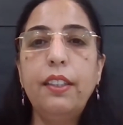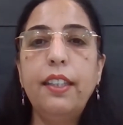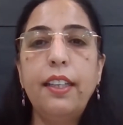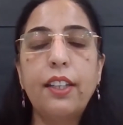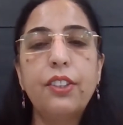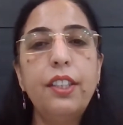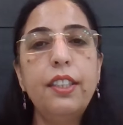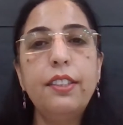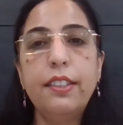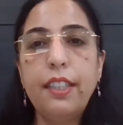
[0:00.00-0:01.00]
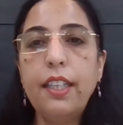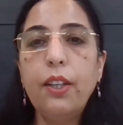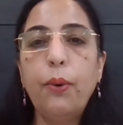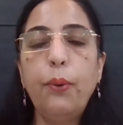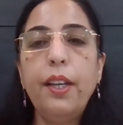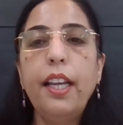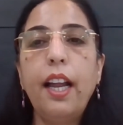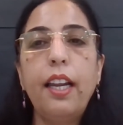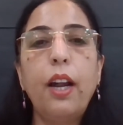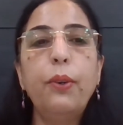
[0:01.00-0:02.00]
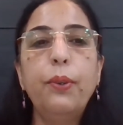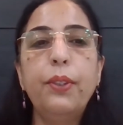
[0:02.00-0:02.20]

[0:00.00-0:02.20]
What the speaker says: the deduction is still only allowed